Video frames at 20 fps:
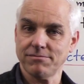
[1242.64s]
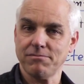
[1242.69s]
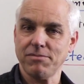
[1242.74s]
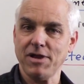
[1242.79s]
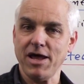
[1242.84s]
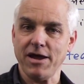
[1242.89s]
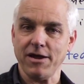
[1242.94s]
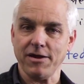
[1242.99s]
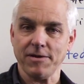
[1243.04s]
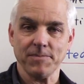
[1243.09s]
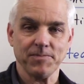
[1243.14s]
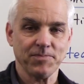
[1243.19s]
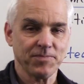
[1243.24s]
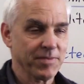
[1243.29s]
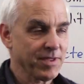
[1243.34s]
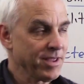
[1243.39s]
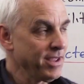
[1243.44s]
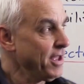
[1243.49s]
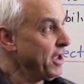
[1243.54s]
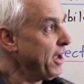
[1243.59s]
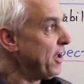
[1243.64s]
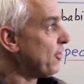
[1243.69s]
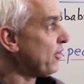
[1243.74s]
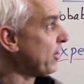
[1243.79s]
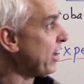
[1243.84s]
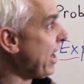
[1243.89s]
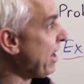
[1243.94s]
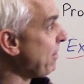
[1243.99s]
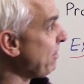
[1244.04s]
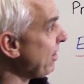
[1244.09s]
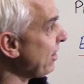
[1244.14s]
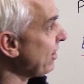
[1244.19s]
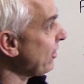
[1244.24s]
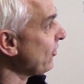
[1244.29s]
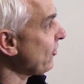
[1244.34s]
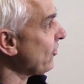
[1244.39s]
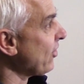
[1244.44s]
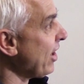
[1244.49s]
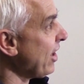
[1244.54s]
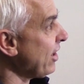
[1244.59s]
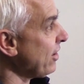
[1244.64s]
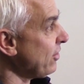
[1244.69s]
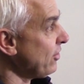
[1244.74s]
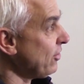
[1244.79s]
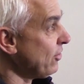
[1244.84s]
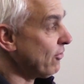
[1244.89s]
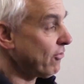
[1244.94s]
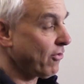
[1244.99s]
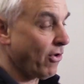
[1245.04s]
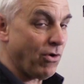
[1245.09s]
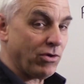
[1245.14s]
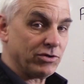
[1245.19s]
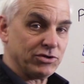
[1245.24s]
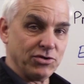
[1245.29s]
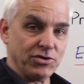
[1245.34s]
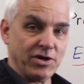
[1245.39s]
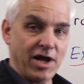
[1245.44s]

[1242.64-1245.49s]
play. The game is that you roll 2